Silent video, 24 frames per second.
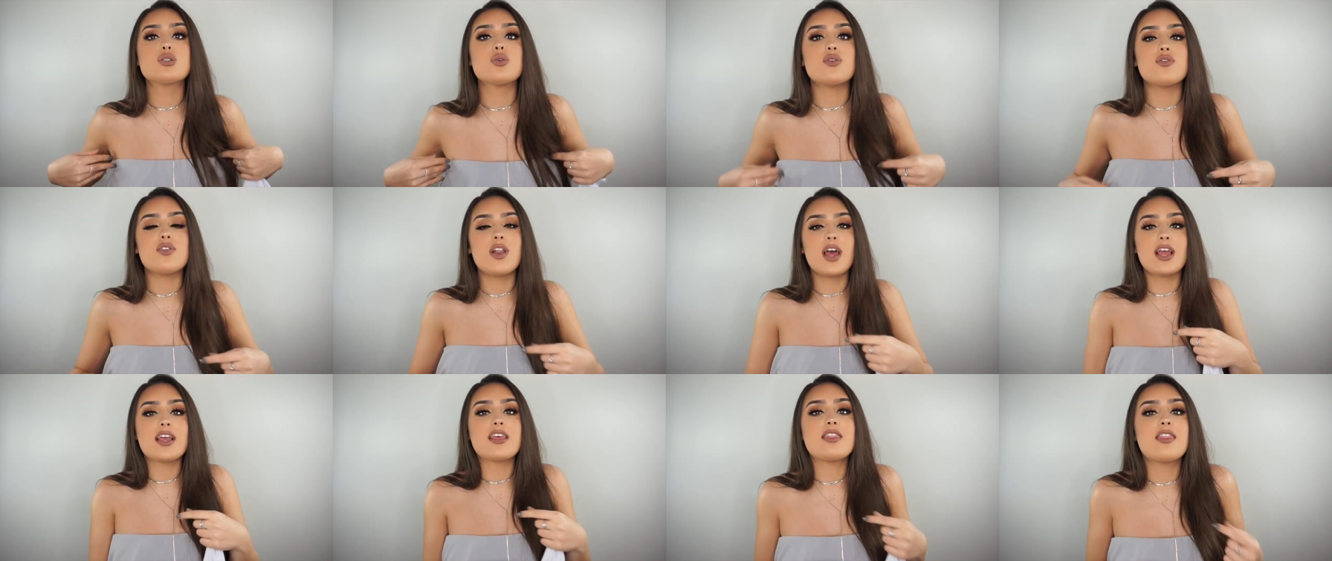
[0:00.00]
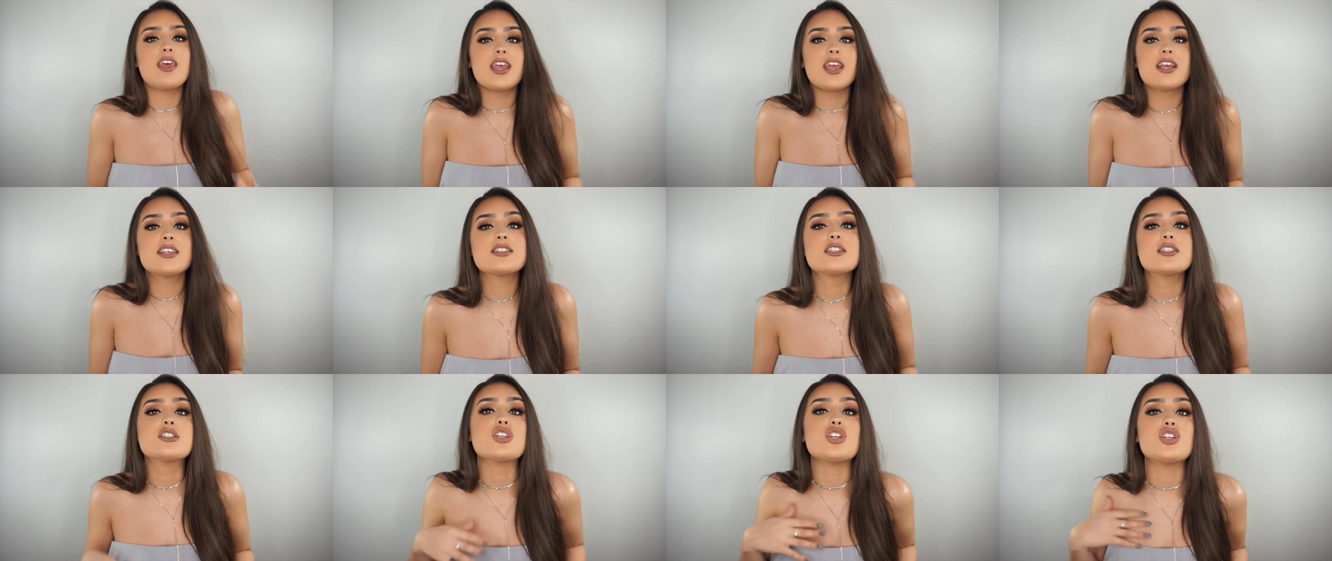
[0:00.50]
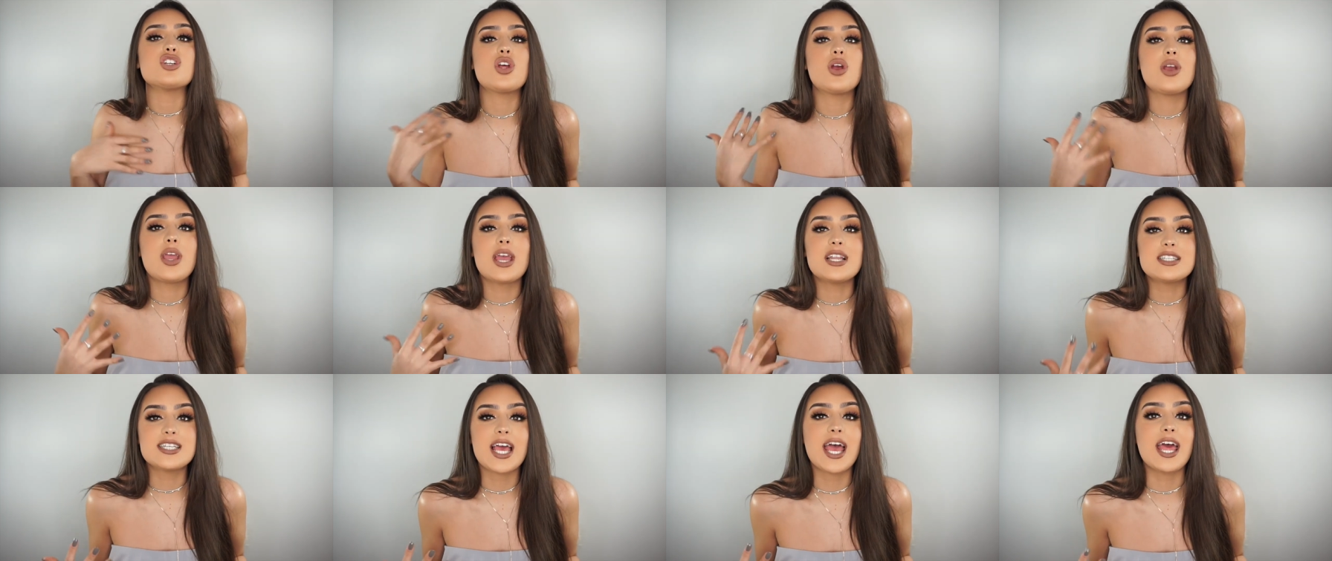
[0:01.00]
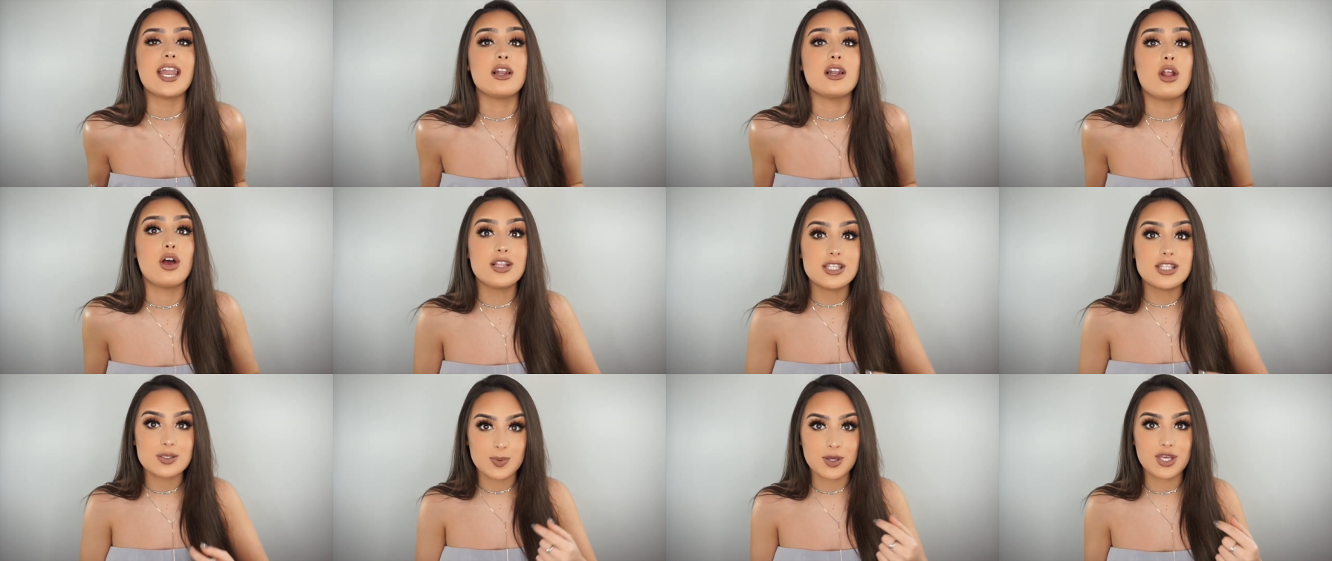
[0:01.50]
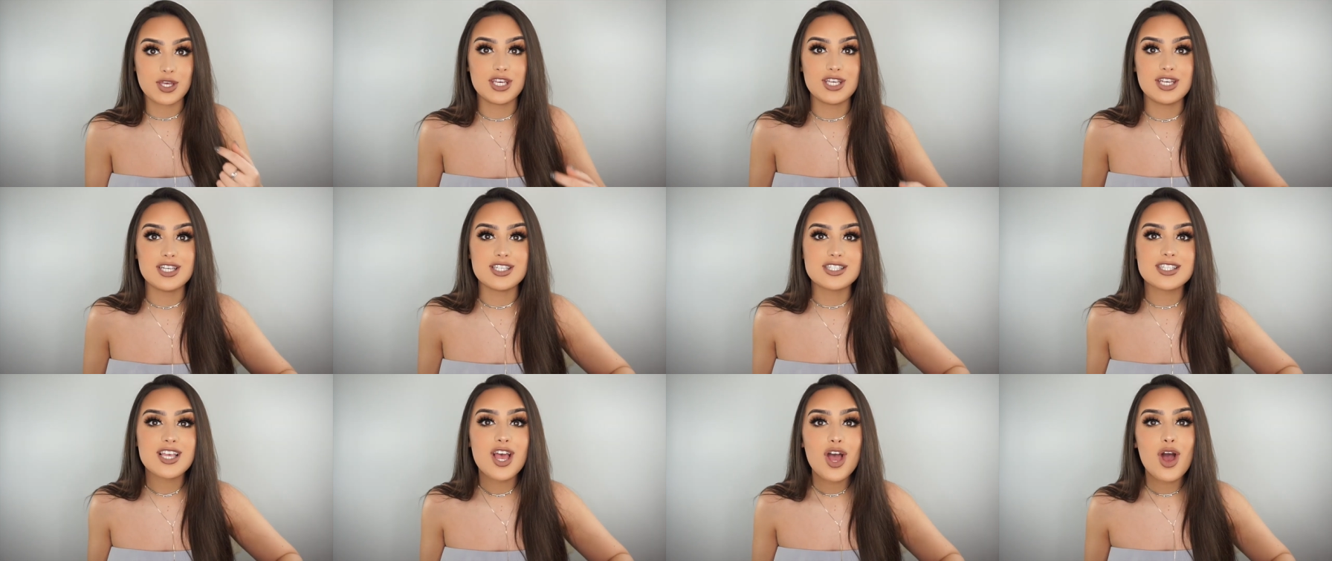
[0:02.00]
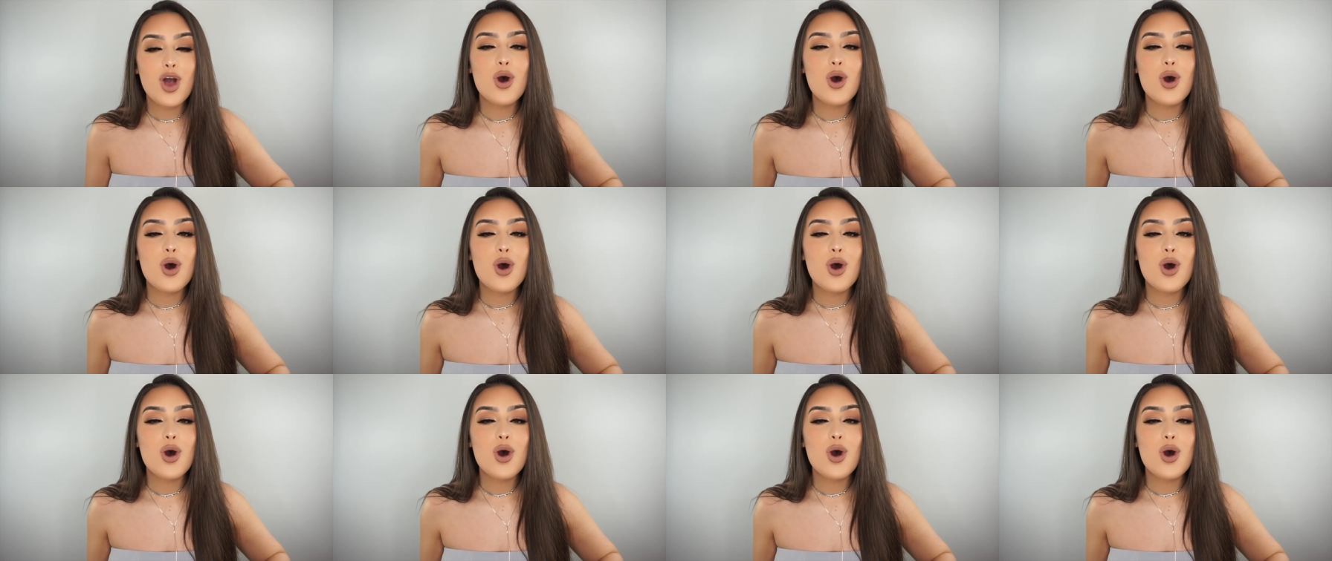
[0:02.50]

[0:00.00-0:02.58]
sort of like this so you don't get tan lines because